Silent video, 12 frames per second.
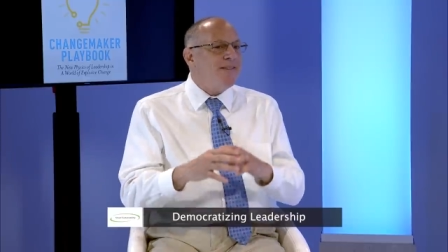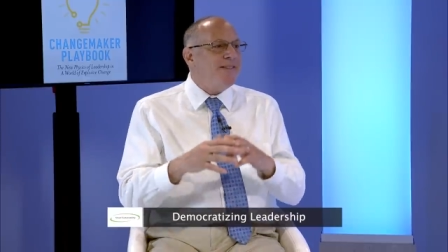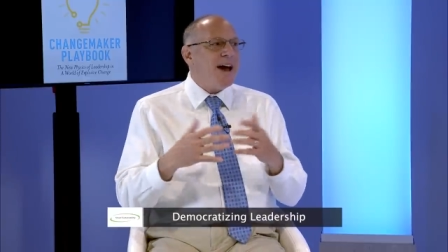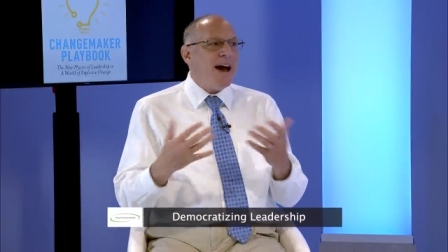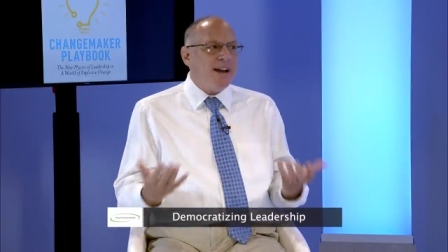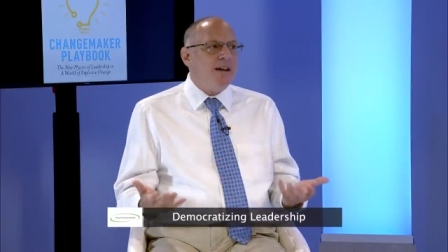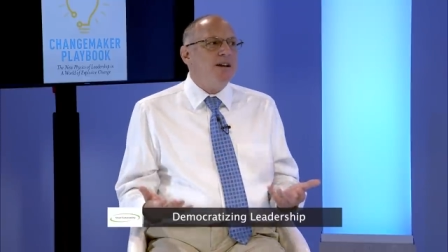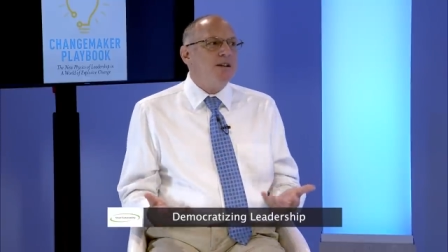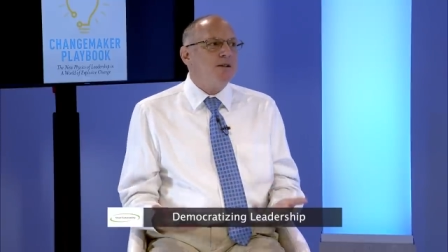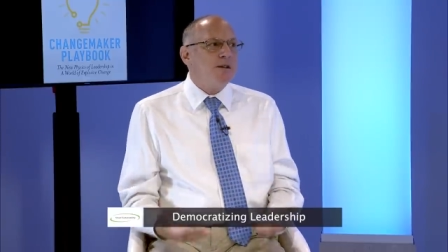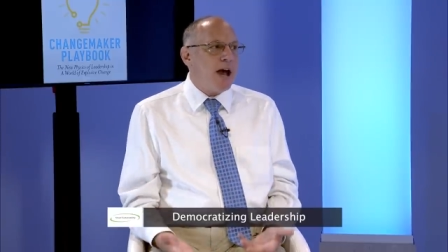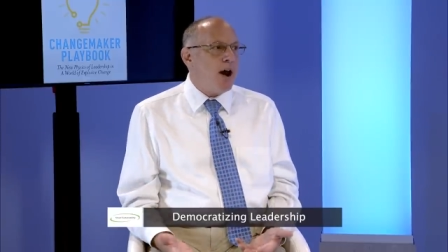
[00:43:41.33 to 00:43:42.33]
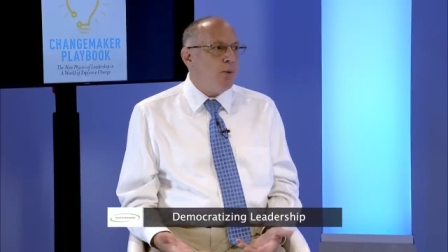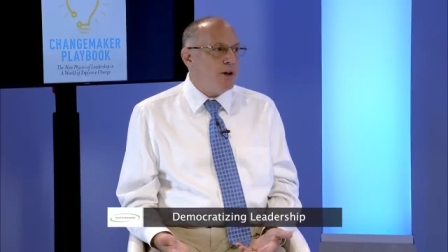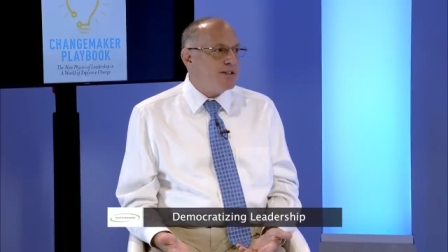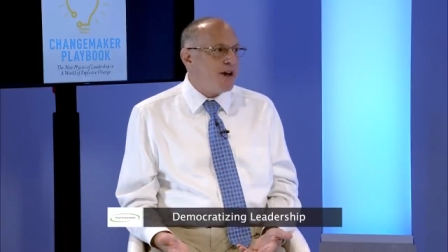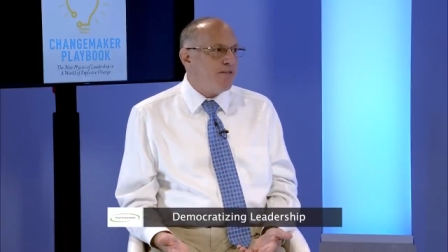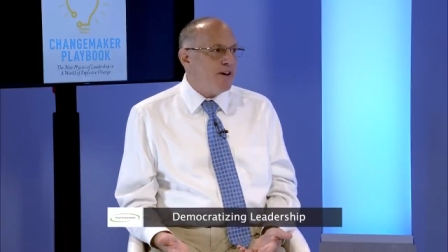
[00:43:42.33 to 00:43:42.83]
That is how we
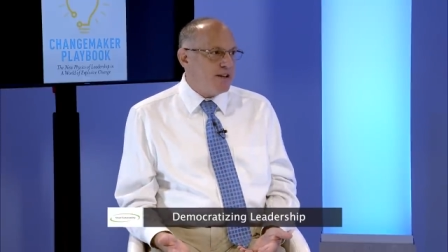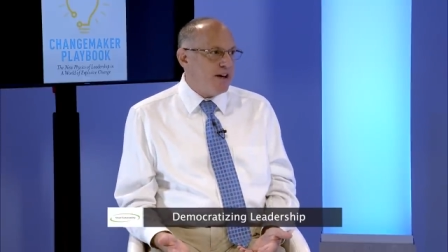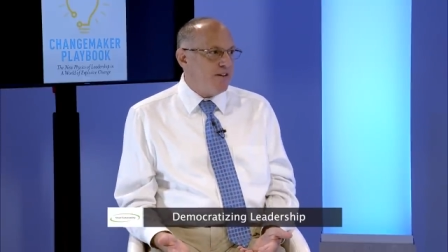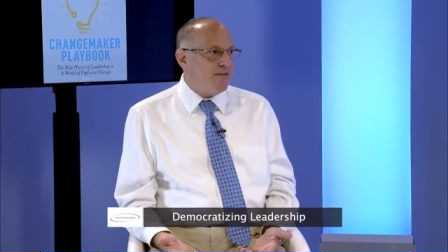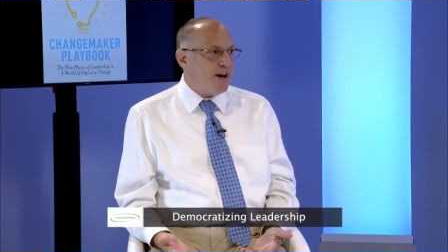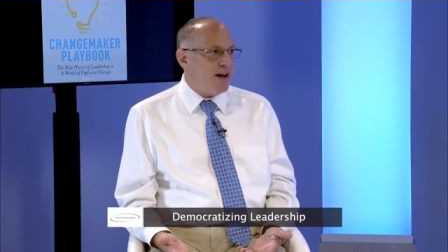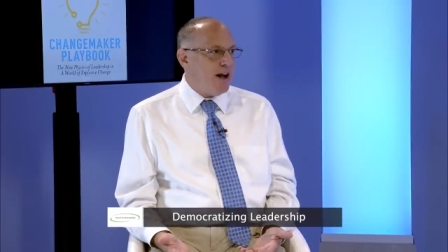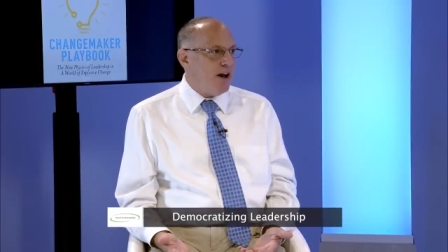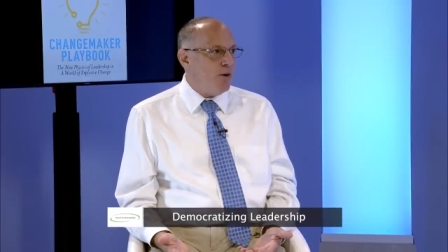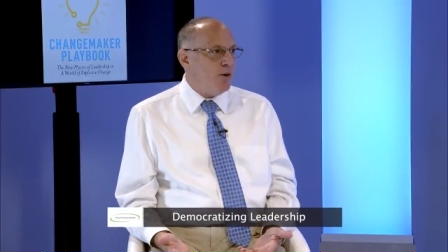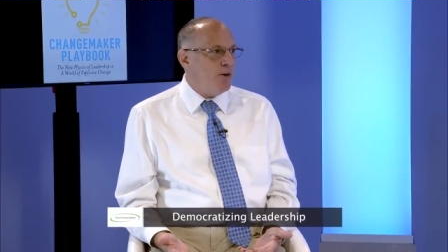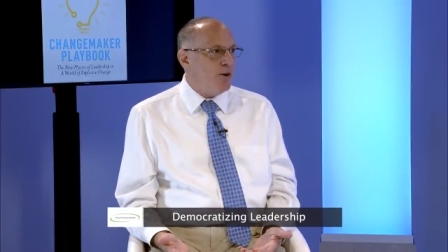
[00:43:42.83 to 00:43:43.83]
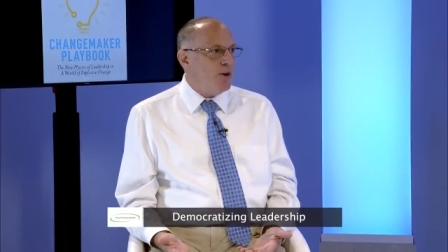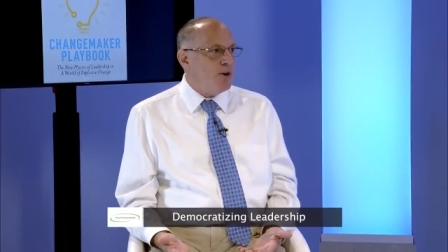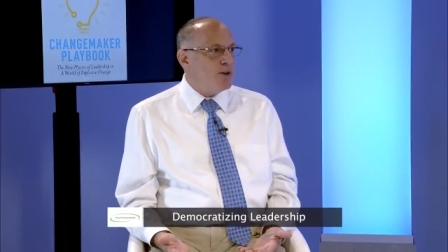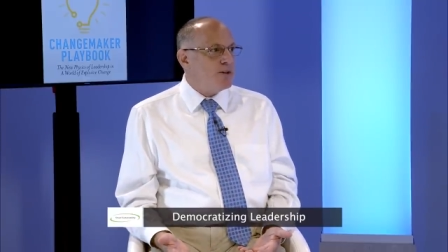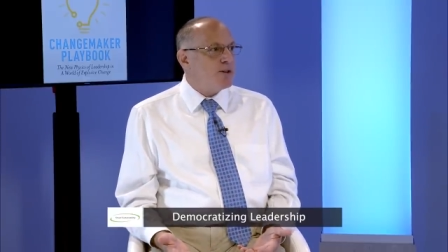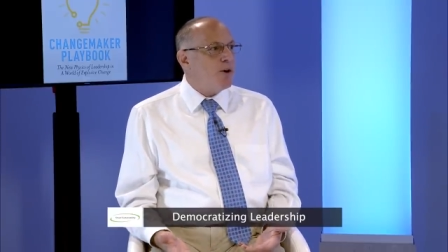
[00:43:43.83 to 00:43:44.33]
self-identify now.
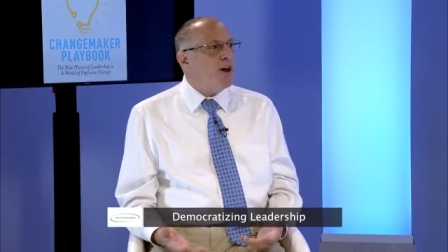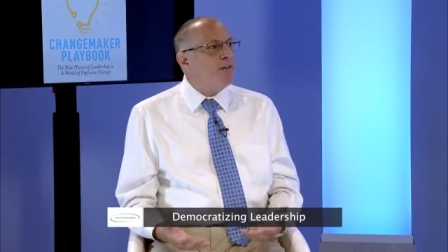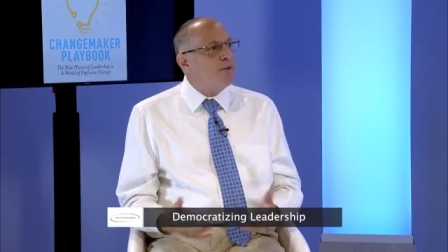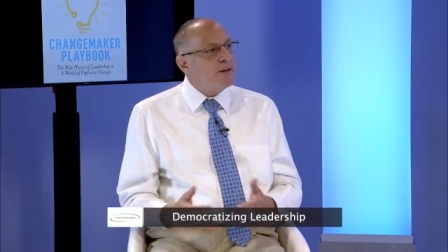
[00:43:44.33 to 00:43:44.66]
Mm-hmm. So if